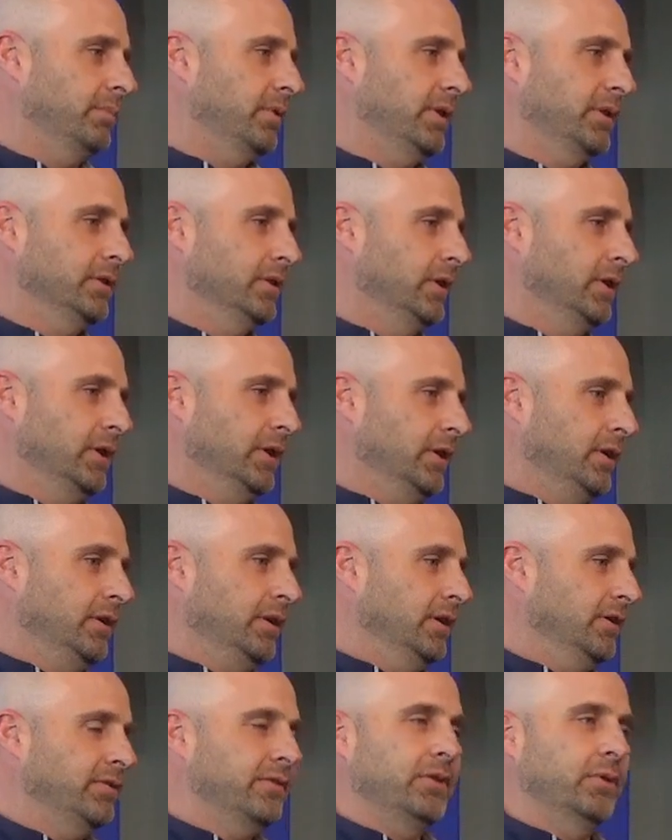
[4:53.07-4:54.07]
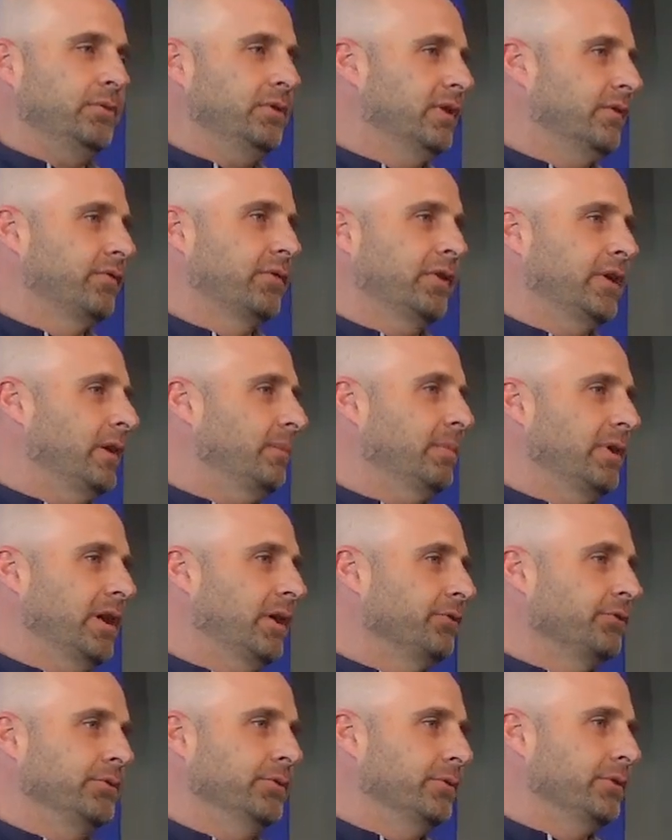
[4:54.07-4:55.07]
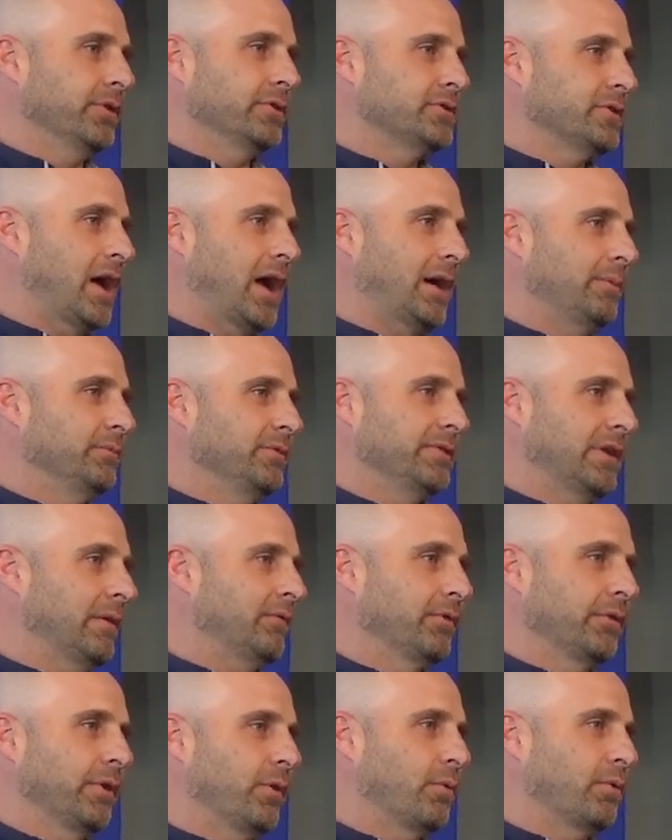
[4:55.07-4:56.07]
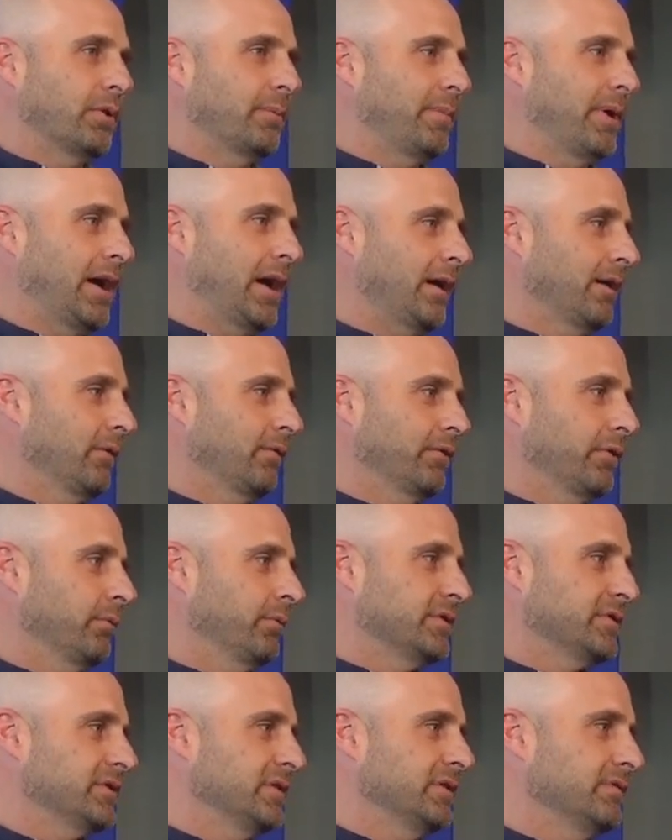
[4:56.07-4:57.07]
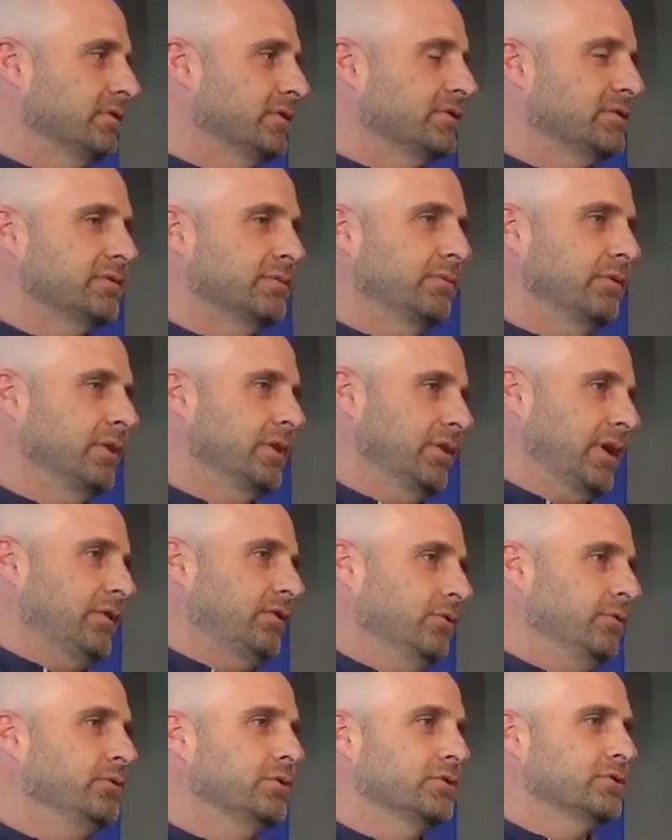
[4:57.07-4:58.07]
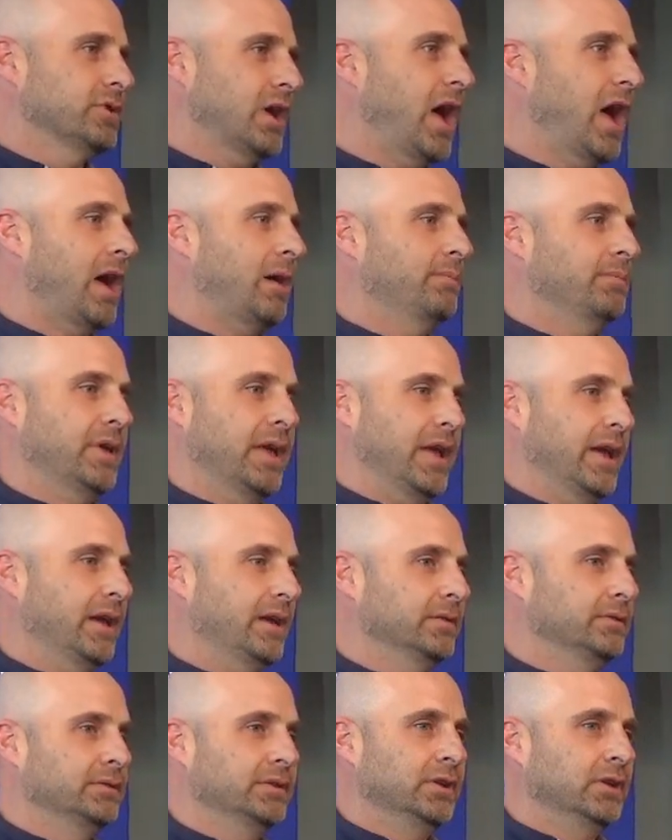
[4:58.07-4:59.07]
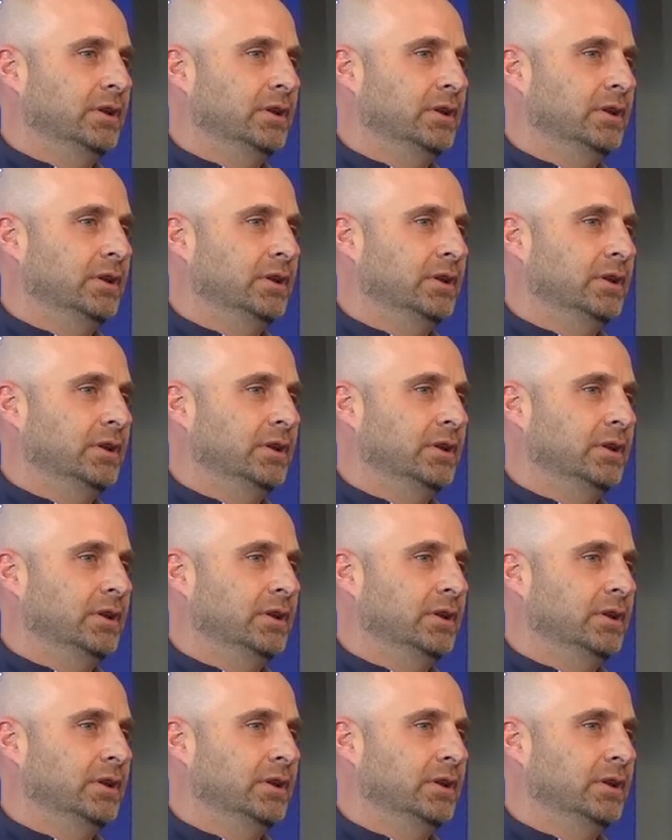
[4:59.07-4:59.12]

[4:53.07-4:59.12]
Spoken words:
But it's no different than anybody else doing their job. Same for the quarterback or for the receivers. I mean, you had to do your job, and